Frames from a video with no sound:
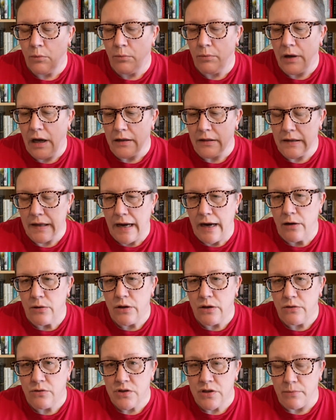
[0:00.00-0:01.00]
allow
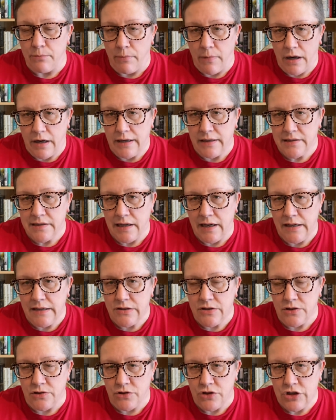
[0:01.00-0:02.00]
you to
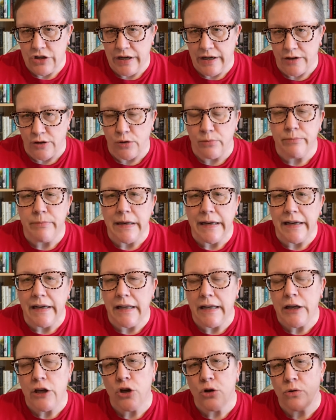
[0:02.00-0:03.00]
monetize your channel,
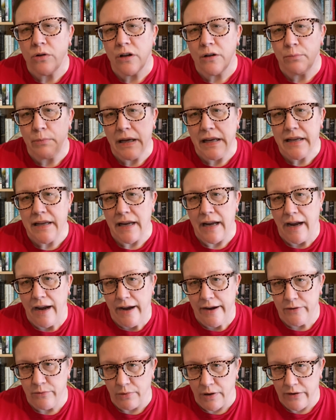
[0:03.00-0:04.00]
meaning you could make
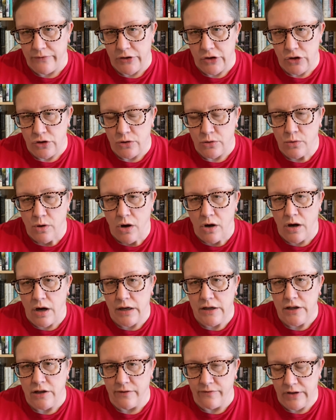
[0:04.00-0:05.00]
ad revenue
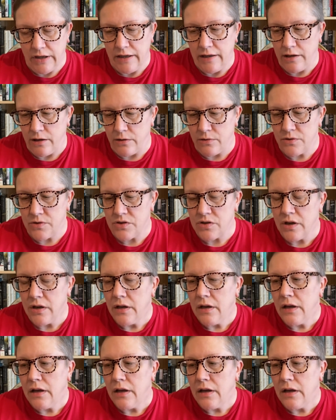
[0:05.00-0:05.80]
on your videos